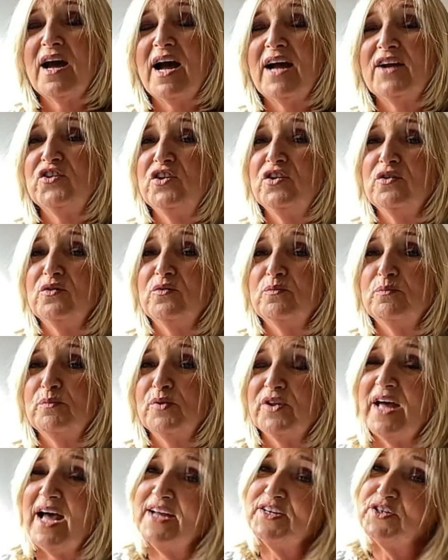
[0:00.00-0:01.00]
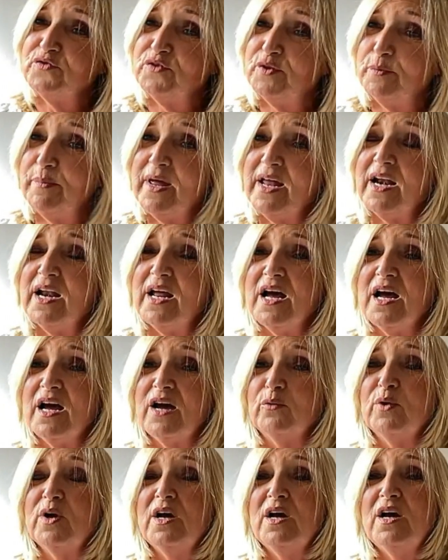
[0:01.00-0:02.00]
and you put the head on the
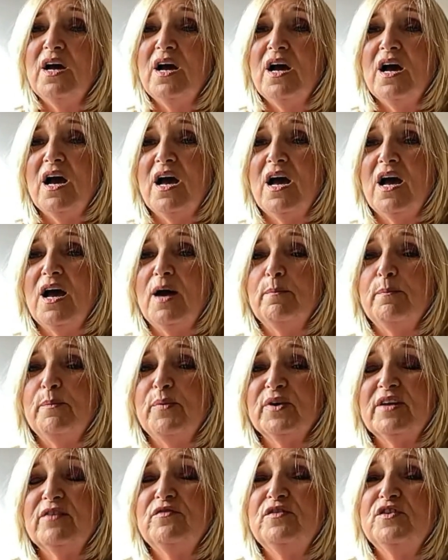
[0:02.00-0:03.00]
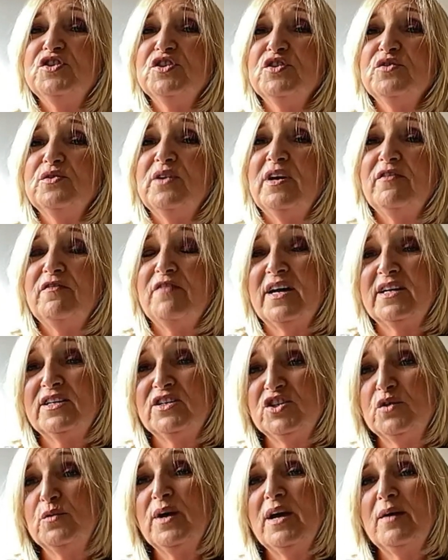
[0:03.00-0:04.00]
pillow. But if I
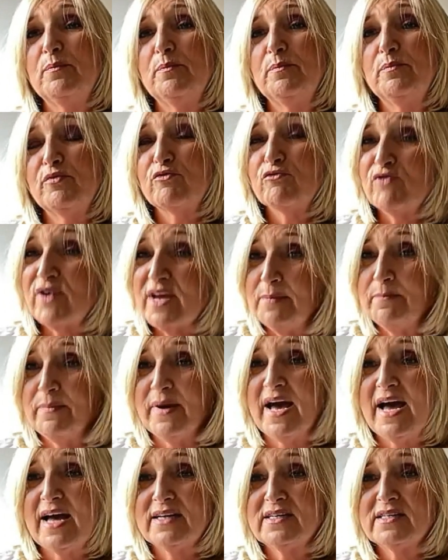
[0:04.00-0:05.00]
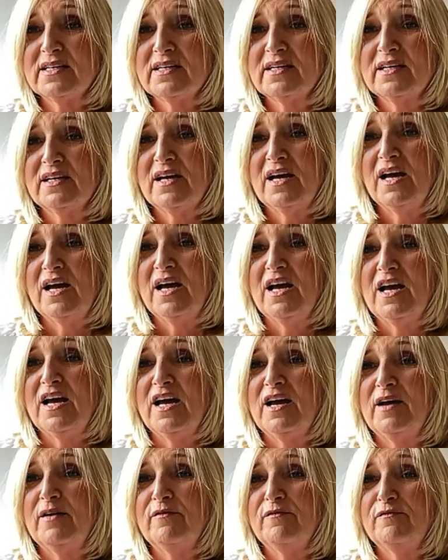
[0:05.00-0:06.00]
do it pre-bed,
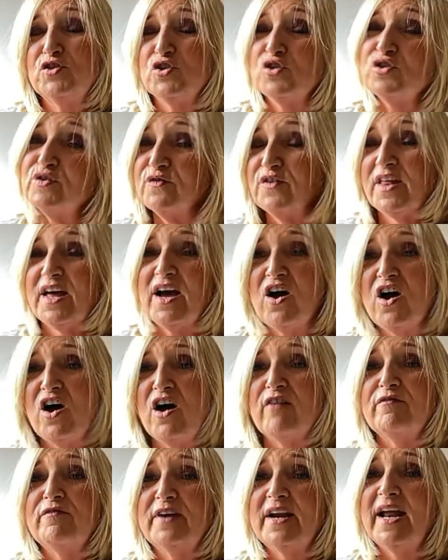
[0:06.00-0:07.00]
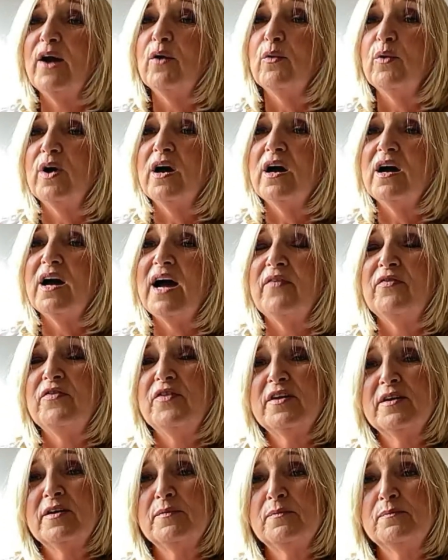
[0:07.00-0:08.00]
just for that half an hour, and
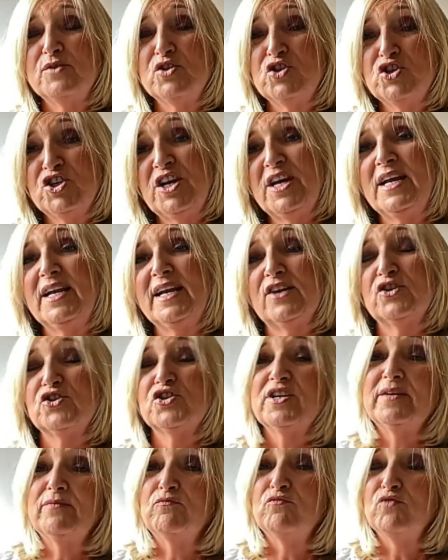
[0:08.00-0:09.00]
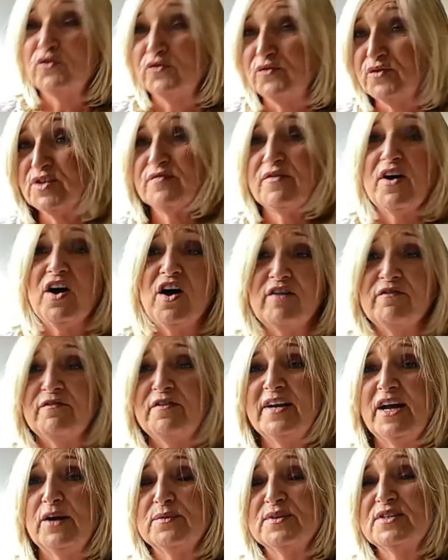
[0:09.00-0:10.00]
the machine actually runs for half
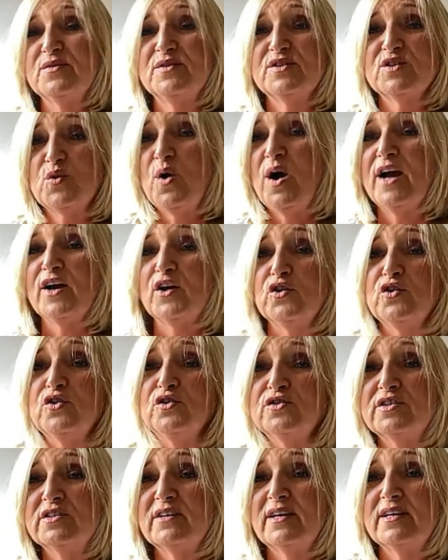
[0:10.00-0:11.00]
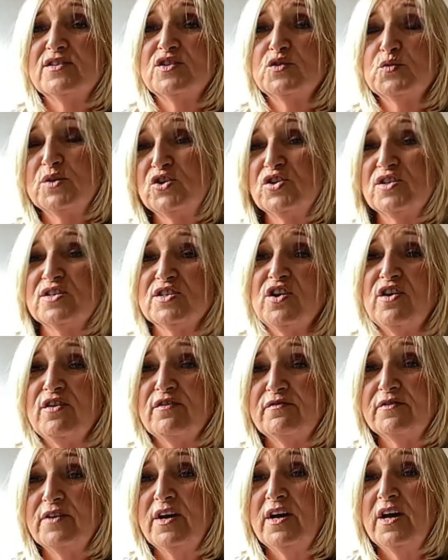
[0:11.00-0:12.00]
an hour, so it's quite good, it switches
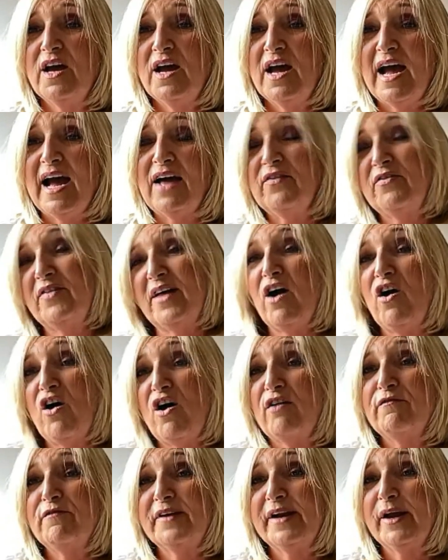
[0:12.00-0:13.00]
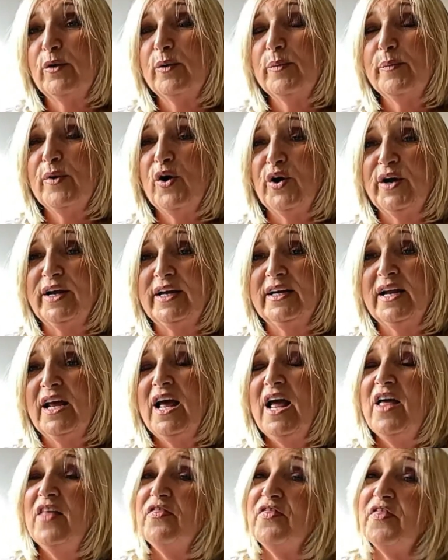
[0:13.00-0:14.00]
off at that half an hour point,
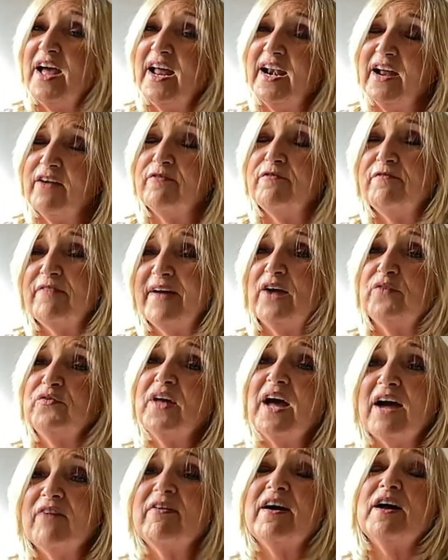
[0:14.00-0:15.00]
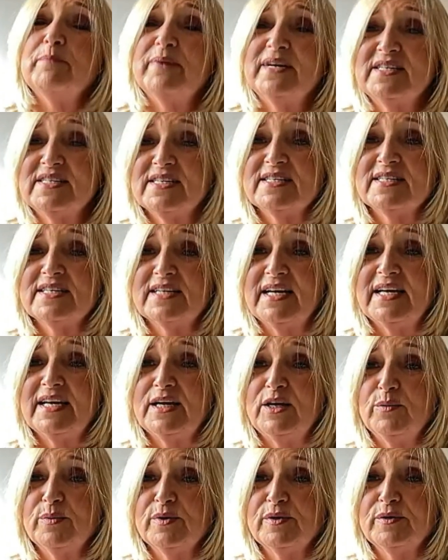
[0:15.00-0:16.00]
then I've found that I've had better
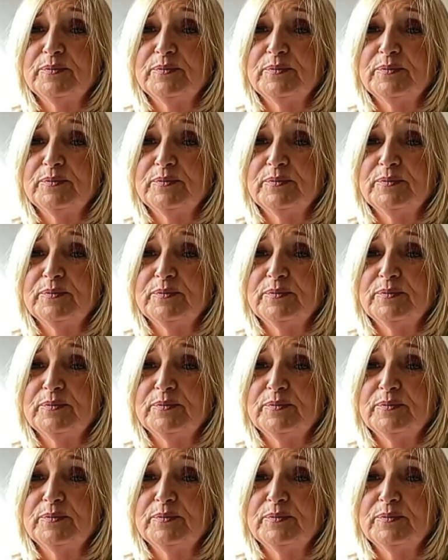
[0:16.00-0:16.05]
sleep.